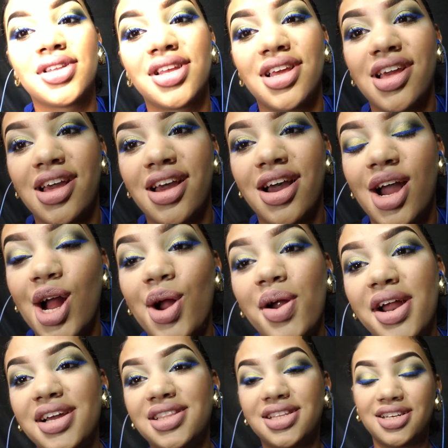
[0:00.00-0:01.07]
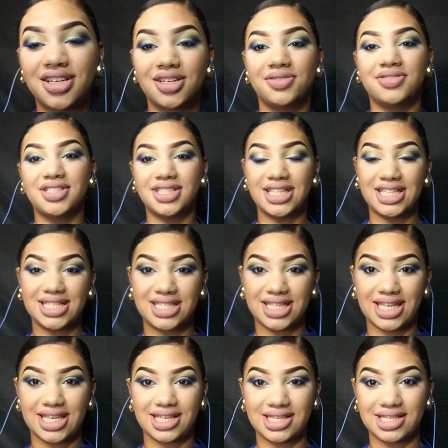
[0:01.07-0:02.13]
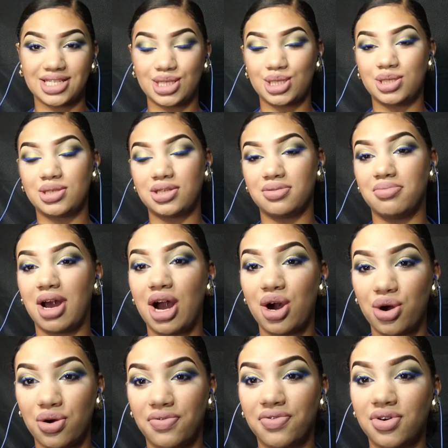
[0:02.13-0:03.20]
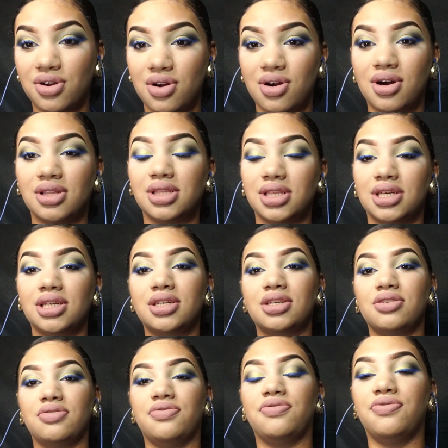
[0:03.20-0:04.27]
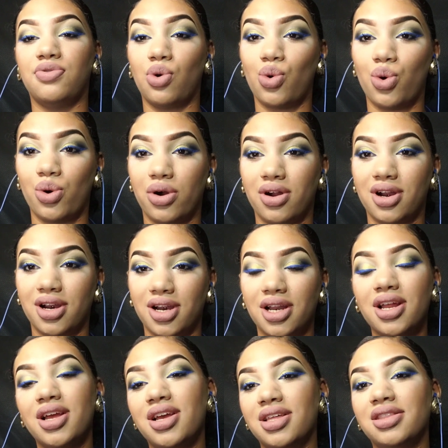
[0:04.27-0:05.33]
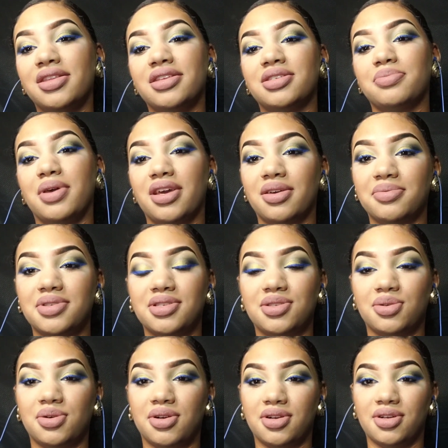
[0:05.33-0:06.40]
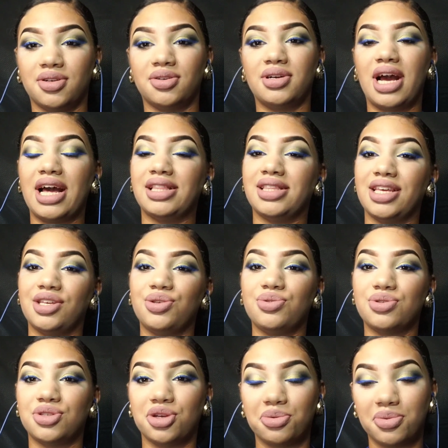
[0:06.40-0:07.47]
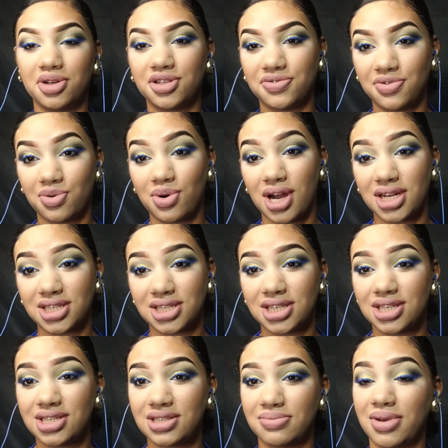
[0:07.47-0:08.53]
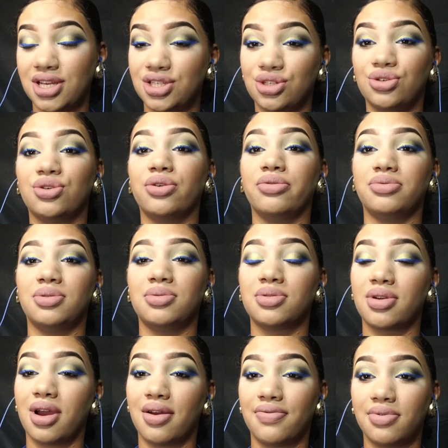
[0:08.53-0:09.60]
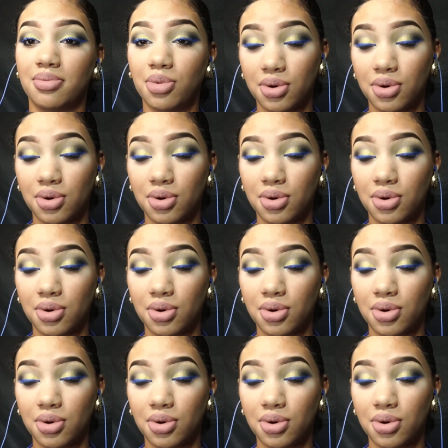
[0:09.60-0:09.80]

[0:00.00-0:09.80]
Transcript: Alright loves, this is my overall look for this makeup tutorial. I thank you so much for watching this. Make sure you go and subscribe for more.